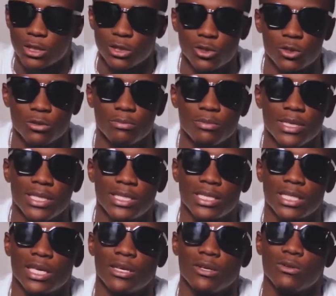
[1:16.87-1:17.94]
taught me
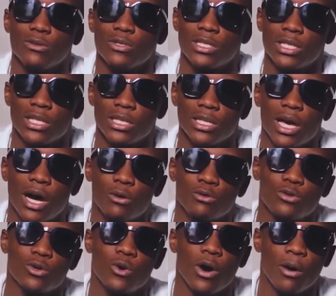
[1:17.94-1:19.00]
skills and how
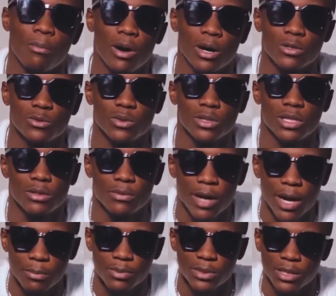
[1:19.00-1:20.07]
to go about with the
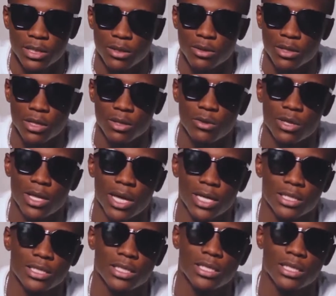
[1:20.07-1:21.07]
raps and all that.